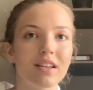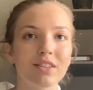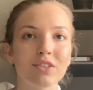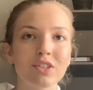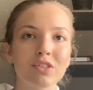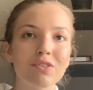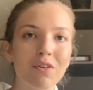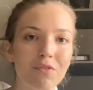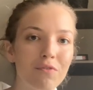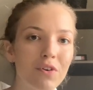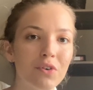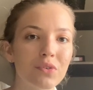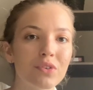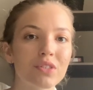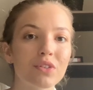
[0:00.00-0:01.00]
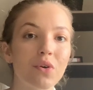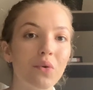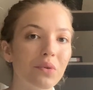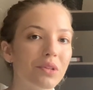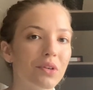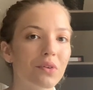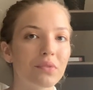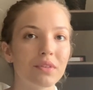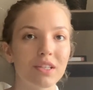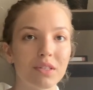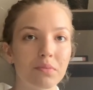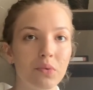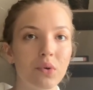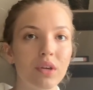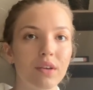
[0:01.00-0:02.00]
Just don't focus only on this
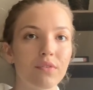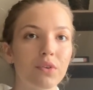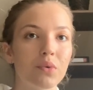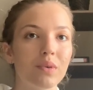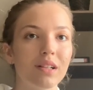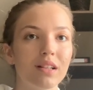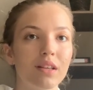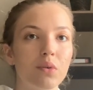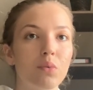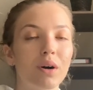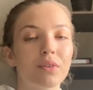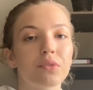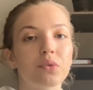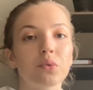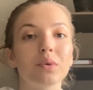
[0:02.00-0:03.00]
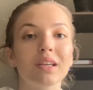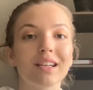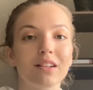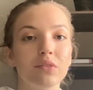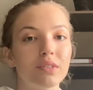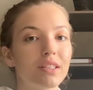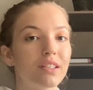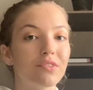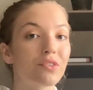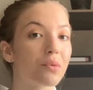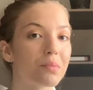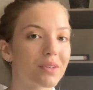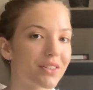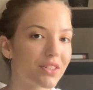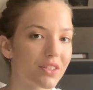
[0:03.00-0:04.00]
book if you really want to include it in your
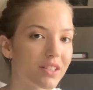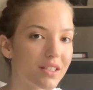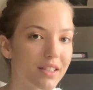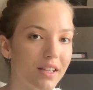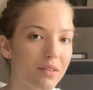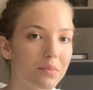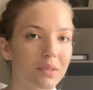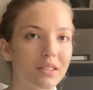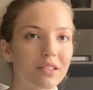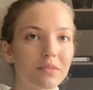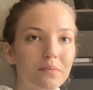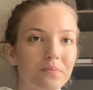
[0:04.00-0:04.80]
personal statement.